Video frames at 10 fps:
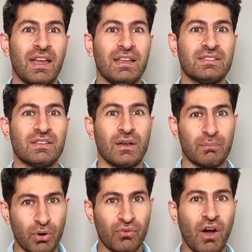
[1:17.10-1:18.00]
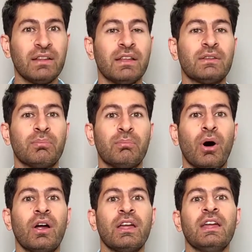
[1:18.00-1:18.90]
is provided
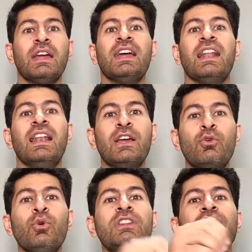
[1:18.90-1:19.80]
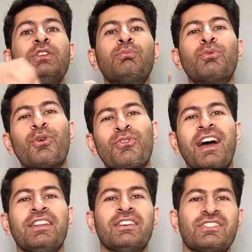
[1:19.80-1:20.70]
by liquidity
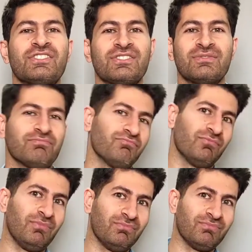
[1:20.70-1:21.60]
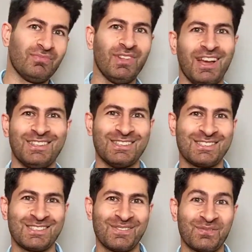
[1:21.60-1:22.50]
providers. Like
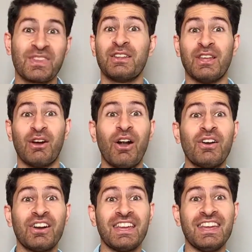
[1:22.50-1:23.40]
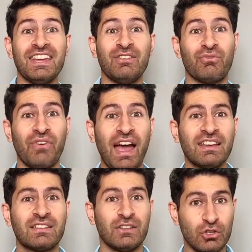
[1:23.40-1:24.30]
this, they are in
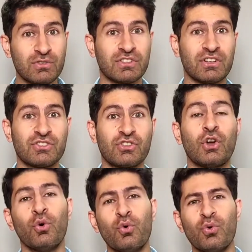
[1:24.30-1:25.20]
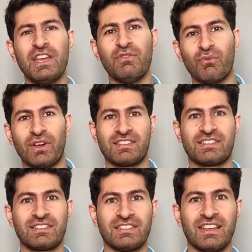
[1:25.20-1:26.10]
fact users who
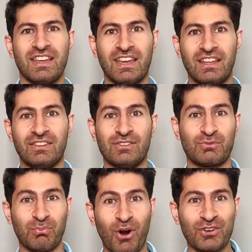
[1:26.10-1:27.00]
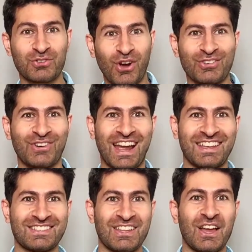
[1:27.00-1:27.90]
invest in the smart contracts